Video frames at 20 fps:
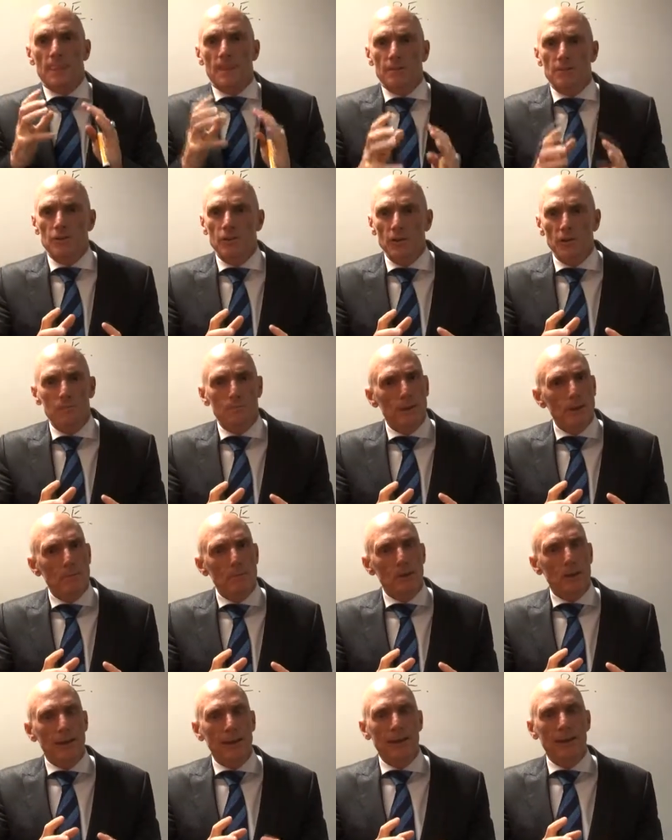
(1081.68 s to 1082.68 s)
So you,
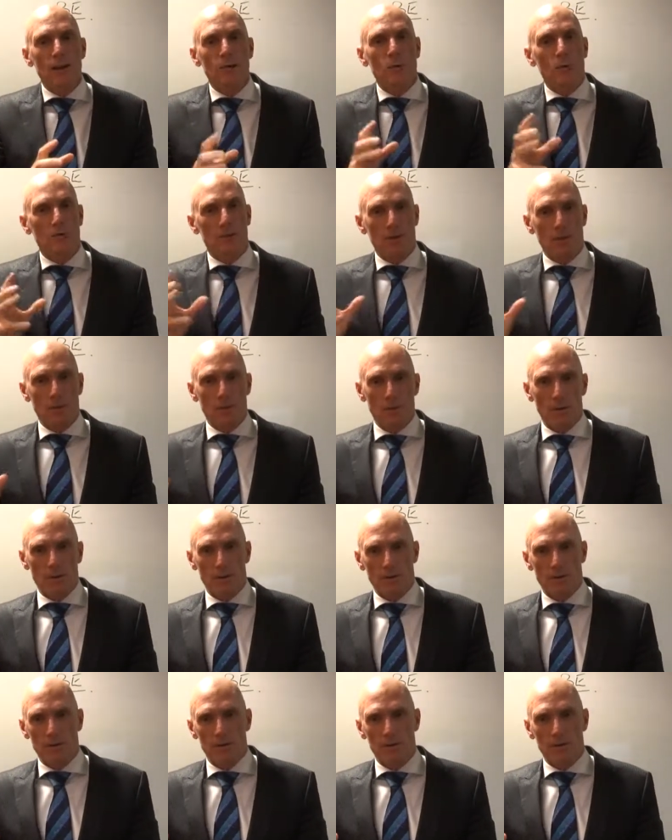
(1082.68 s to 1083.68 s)
people don't get what they
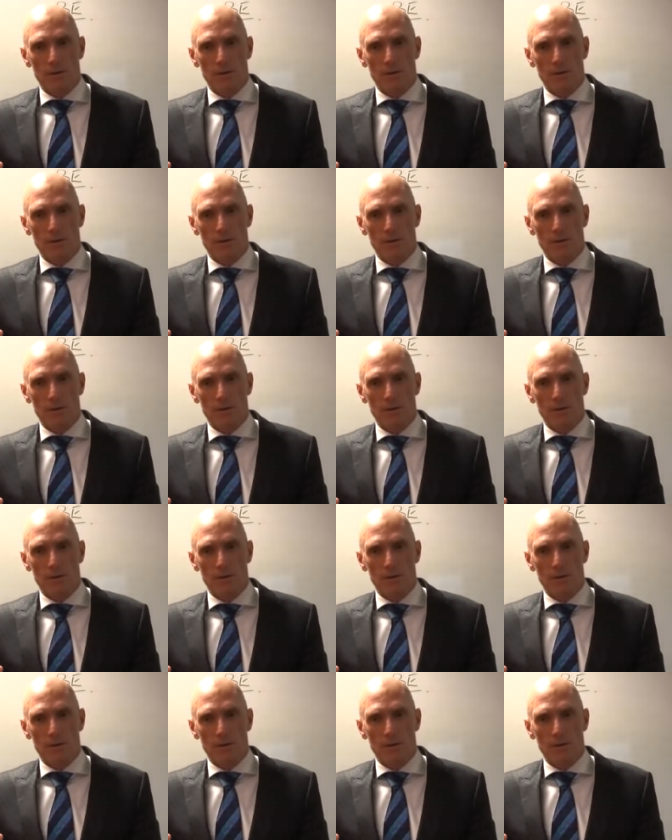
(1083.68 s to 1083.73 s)
want